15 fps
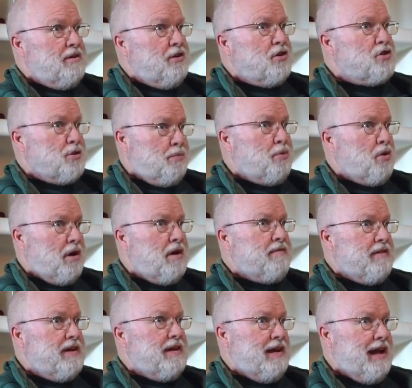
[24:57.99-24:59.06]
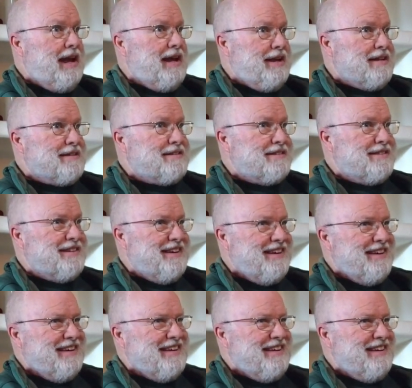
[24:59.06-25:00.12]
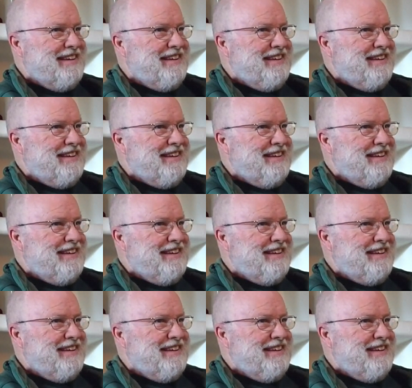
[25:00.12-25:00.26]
your support of it? Yes. Mm-hmm.